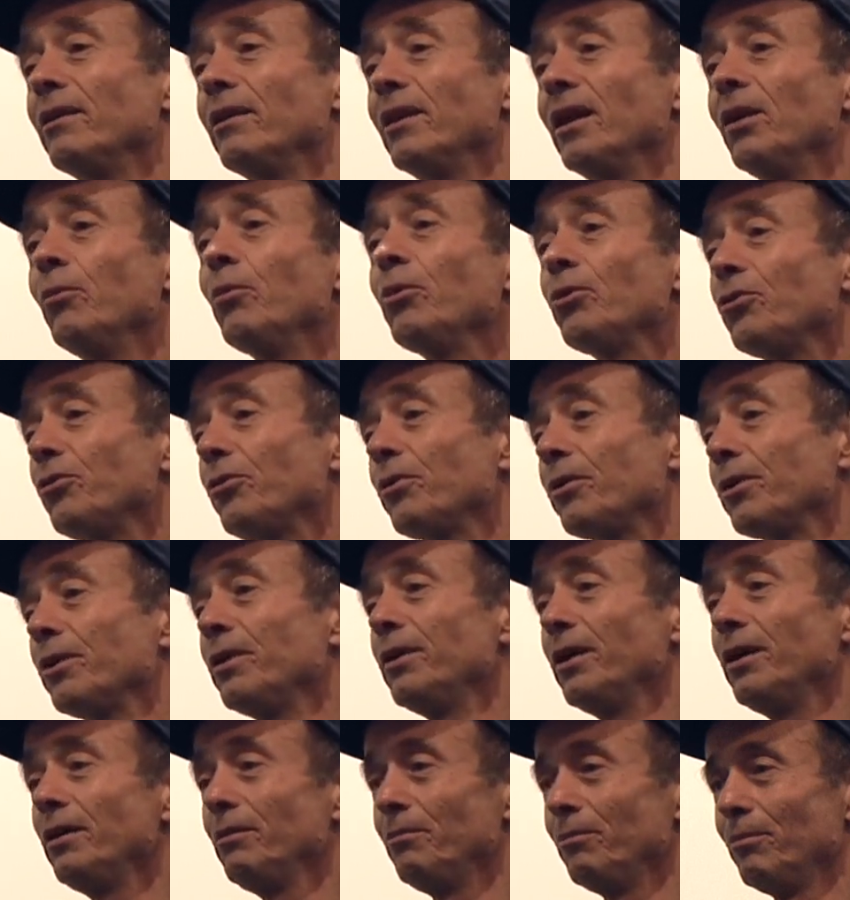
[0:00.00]
They want to
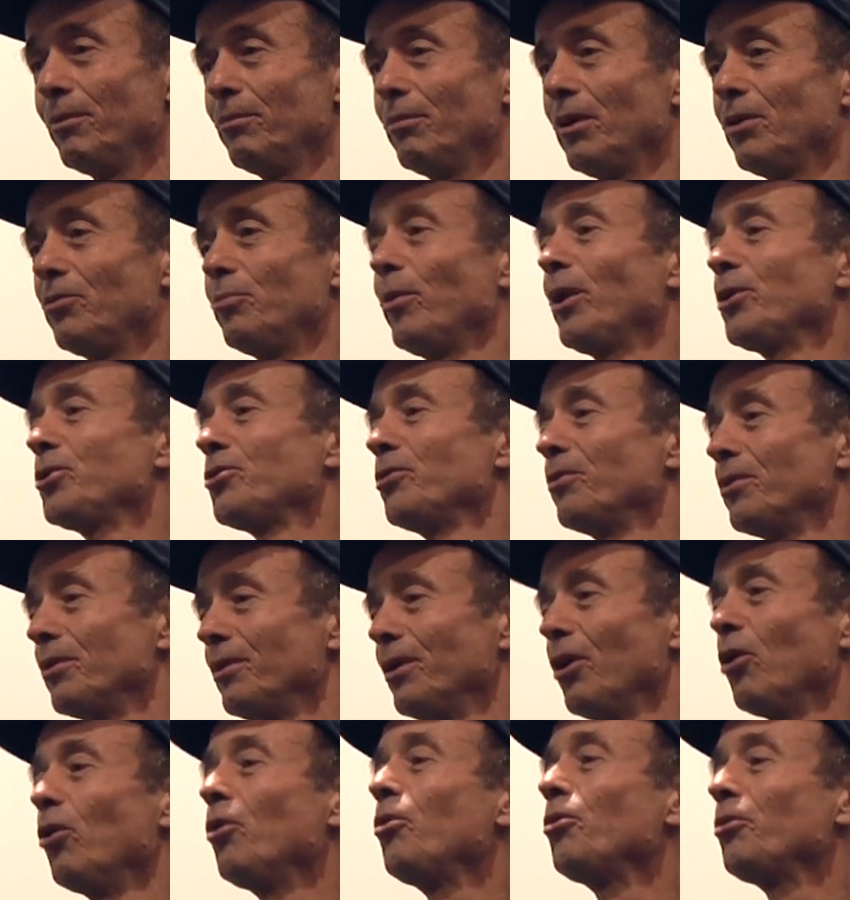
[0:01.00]
look at as much of
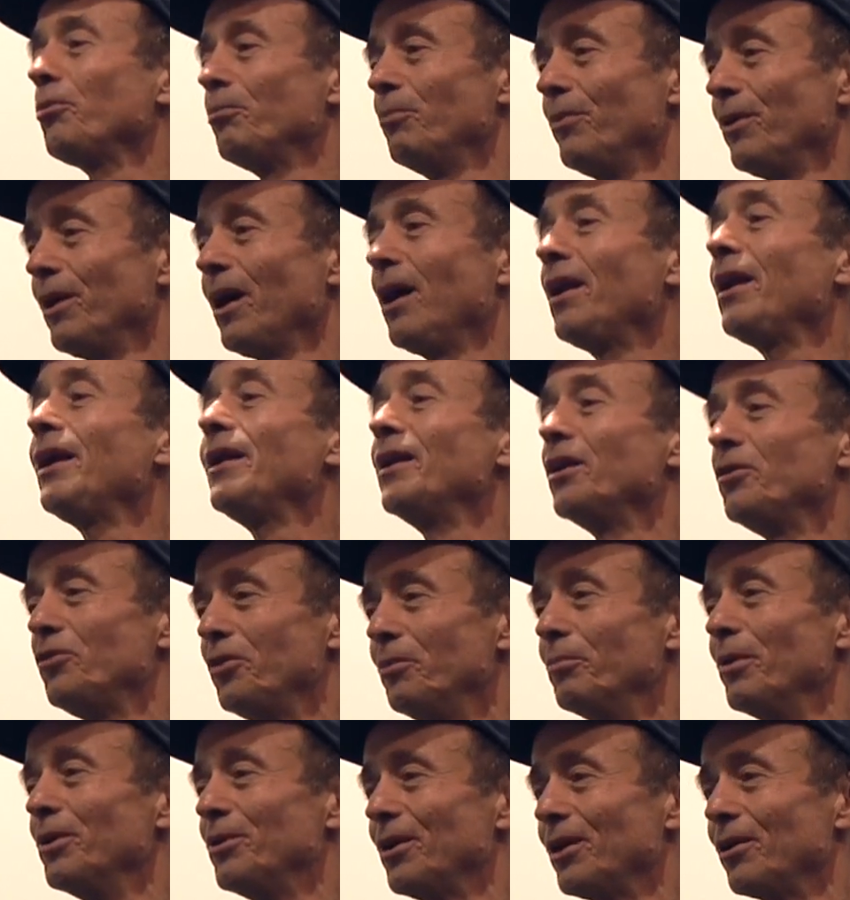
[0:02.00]
the old,
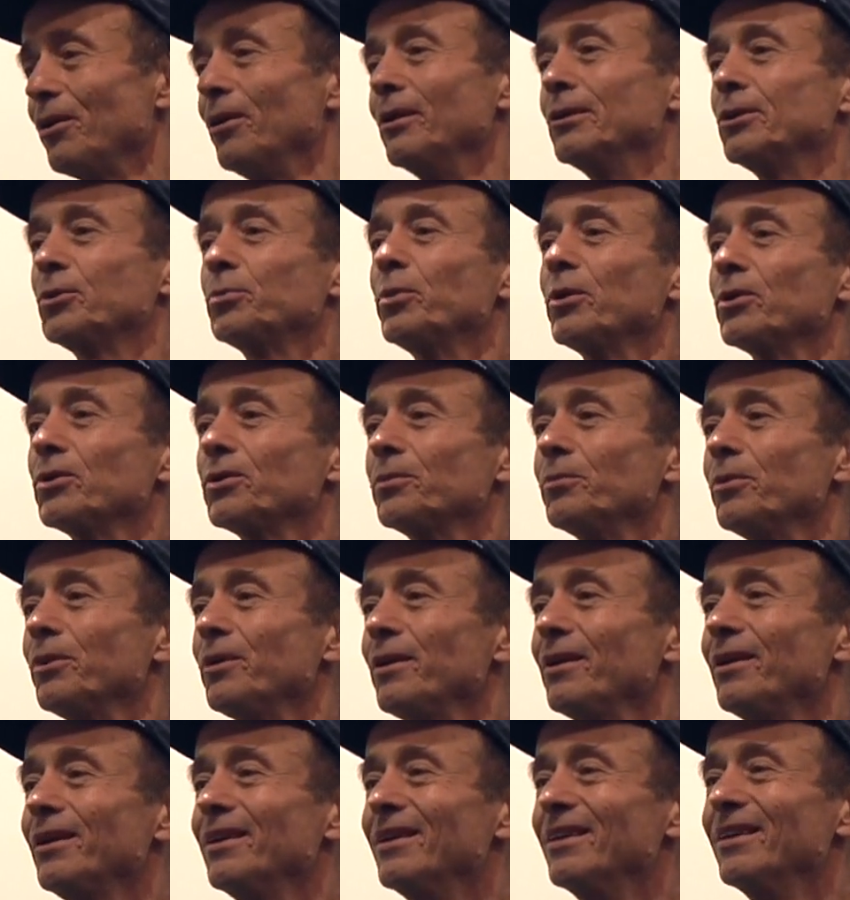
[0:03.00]
unedited material as
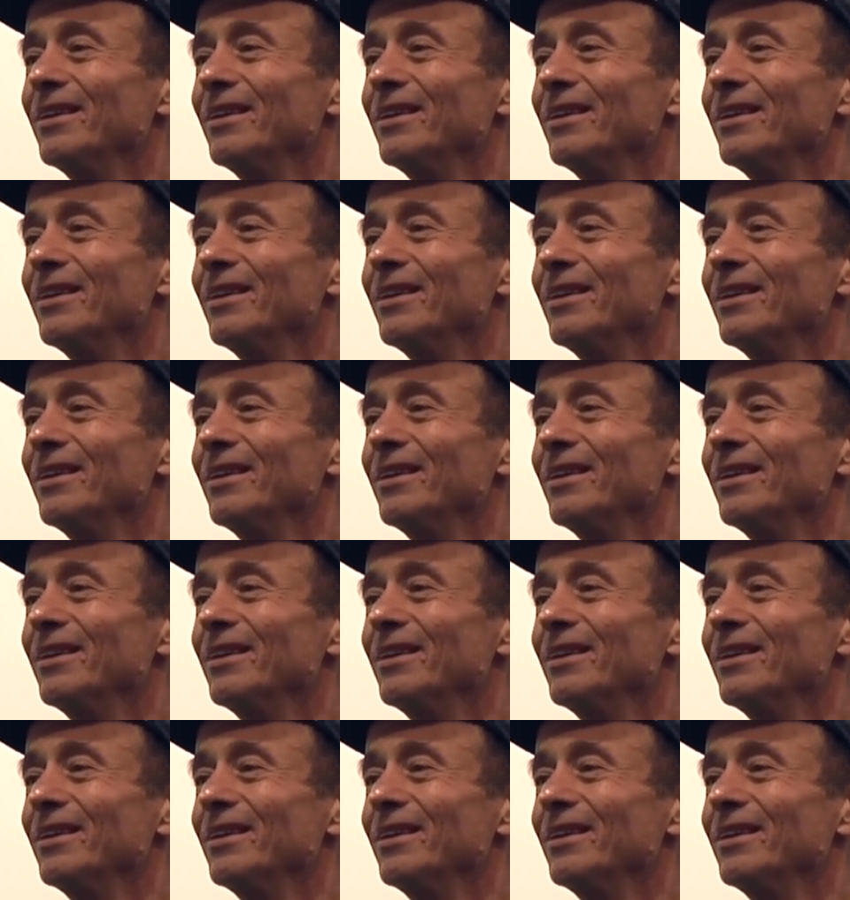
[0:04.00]
possible.